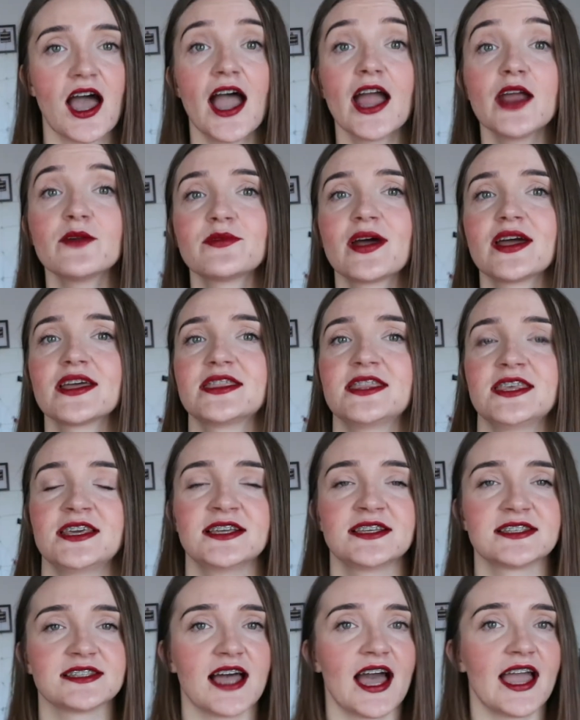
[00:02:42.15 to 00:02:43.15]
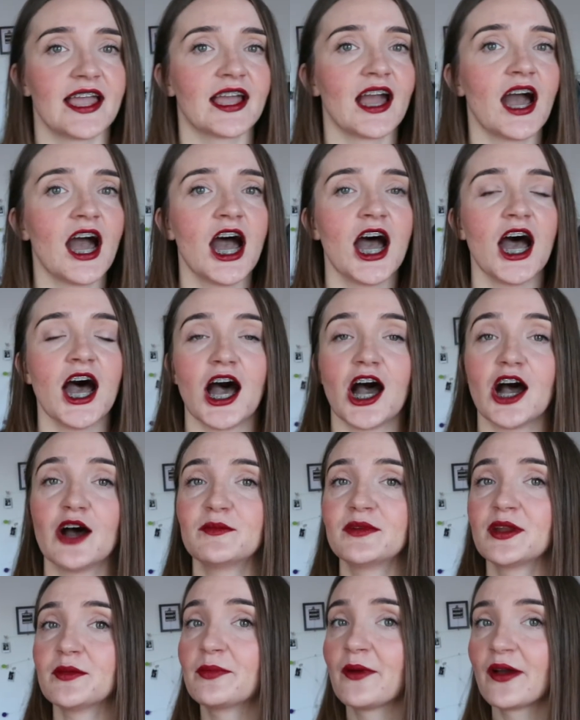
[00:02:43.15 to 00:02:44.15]
I write things like how
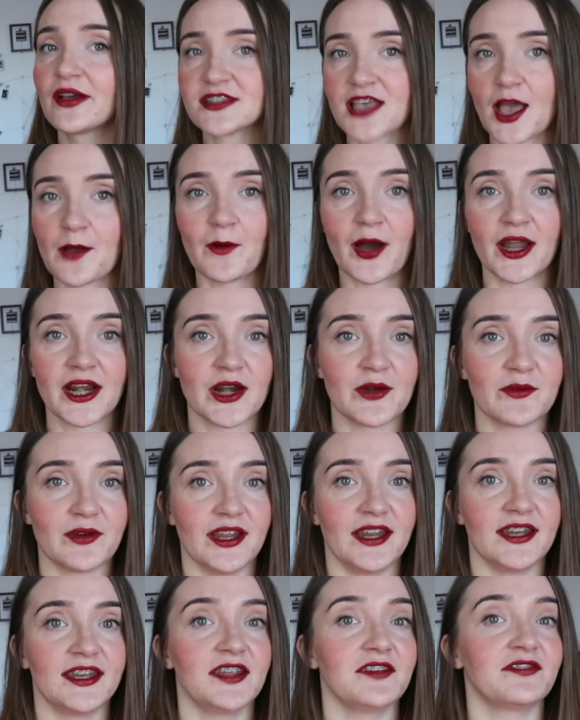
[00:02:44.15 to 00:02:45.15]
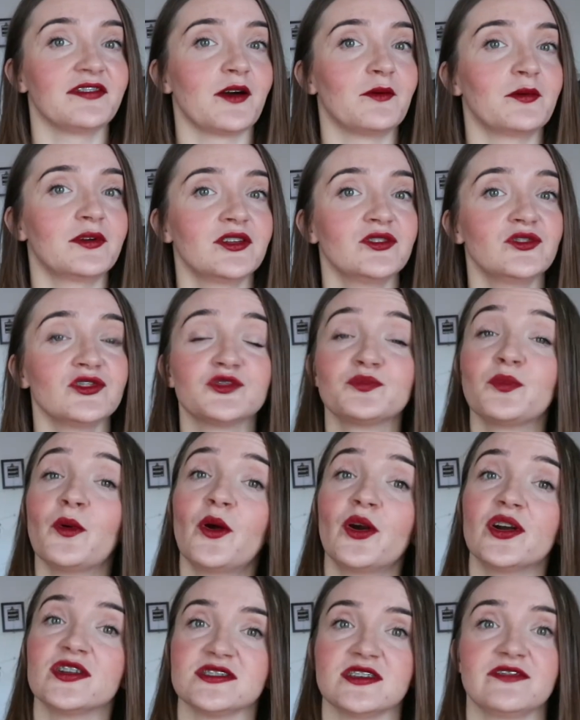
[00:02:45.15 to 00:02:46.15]
many books I want to read, if I want to do
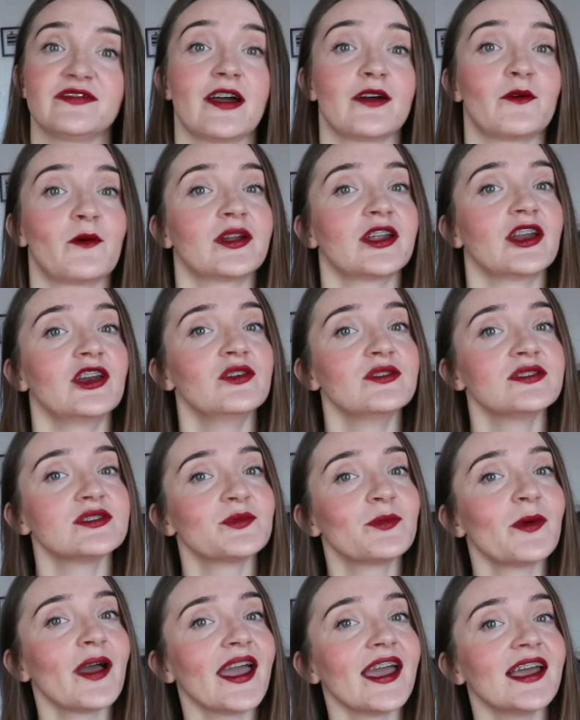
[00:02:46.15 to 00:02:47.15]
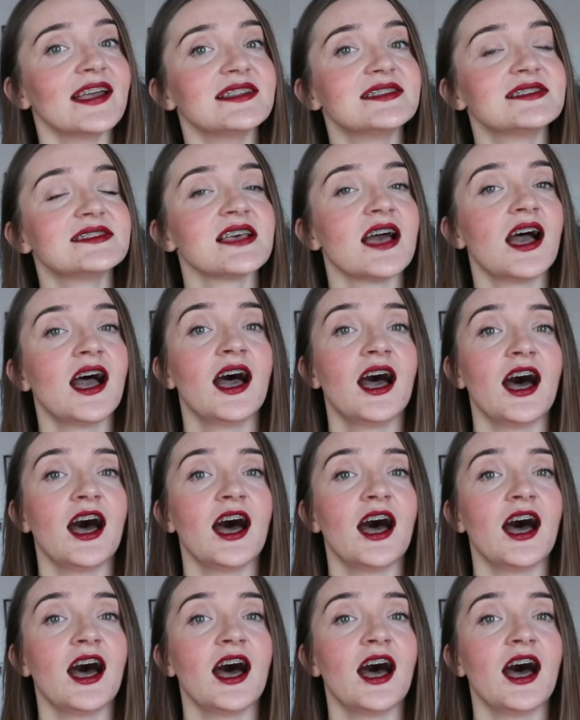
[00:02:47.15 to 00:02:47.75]
sports, if I want to lose weight,